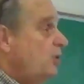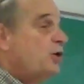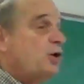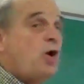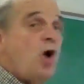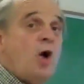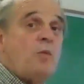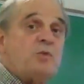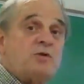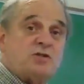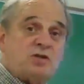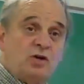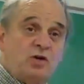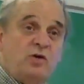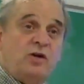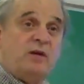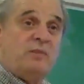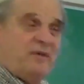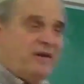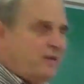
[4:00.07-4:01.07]
The corpus
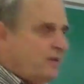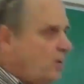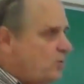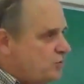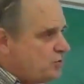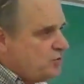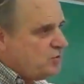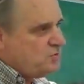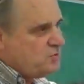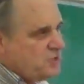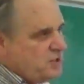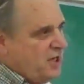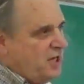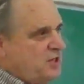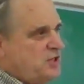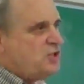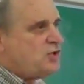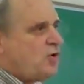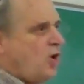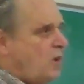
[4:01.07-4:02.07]
luteum, it goes through some
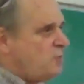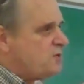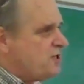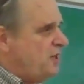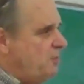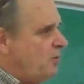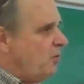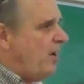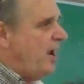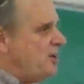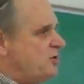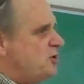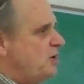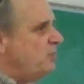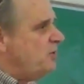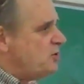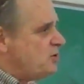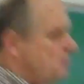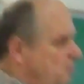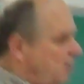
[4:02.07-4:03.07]
stages. Corpus
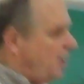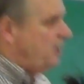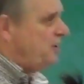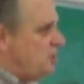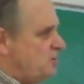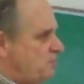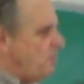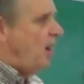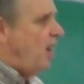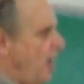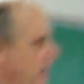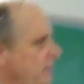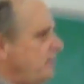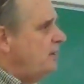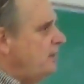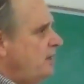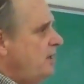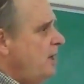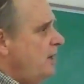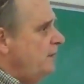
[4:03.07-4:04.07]
hemorrhagicum, there's a bloody spot.
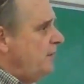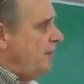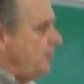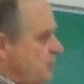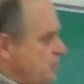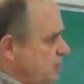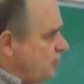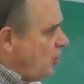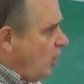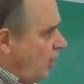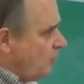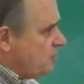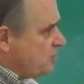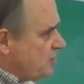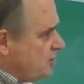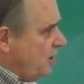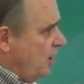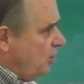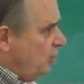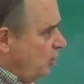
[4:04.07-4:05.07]
Then there's a
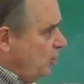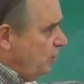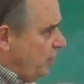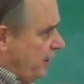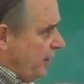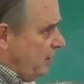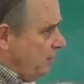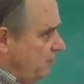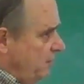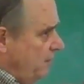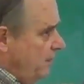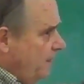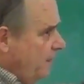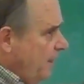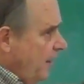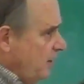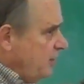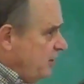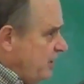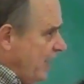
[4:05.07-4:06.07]
corpus luteum,
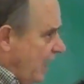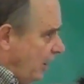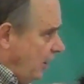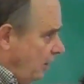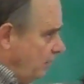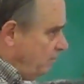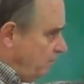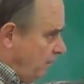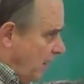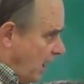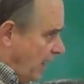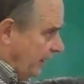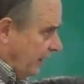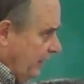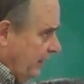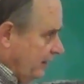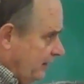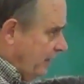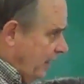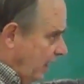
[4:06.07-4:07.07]
yellow body,
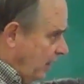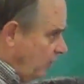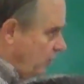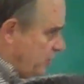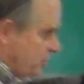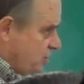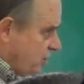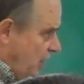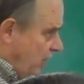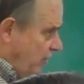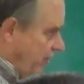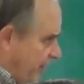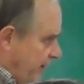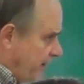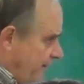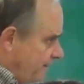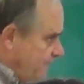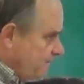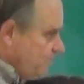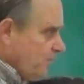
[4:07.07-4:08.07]
yellowish
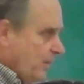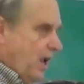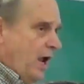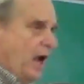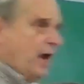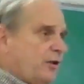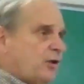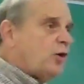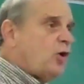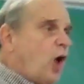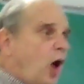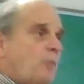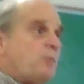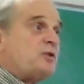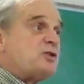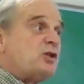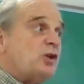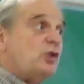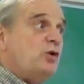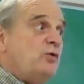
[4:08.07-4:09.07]
area. And the
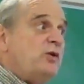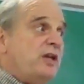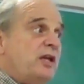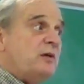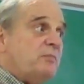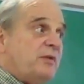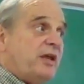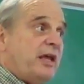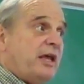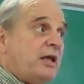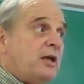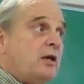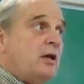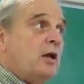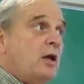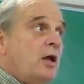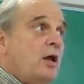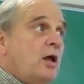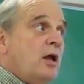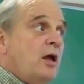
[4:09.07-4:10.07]
corpus luteum then
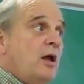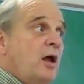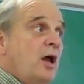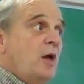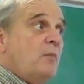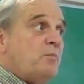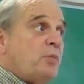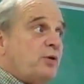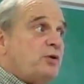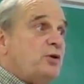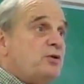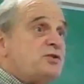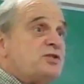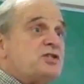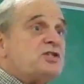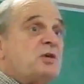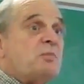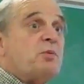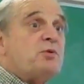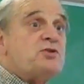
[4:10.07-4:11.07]

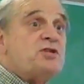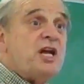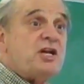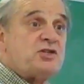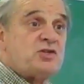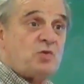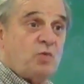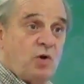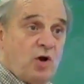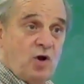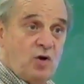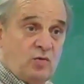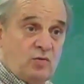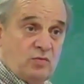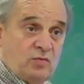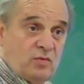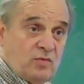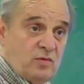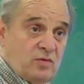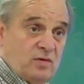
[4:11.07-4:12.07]
produces the progesterone,
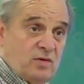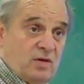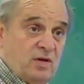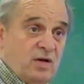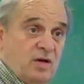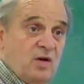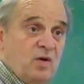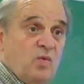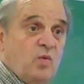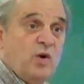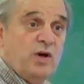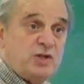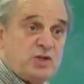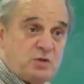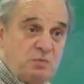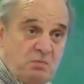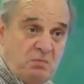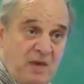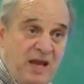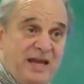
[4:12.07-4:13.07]

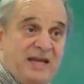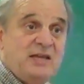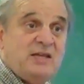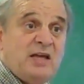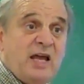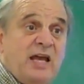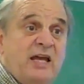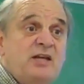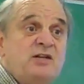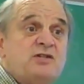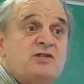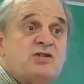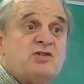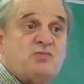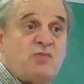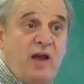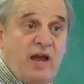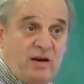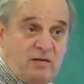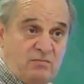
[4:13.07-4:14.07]
which maintains the
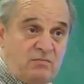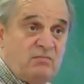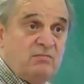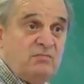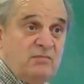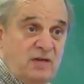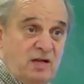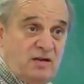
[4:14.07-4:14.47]
stratum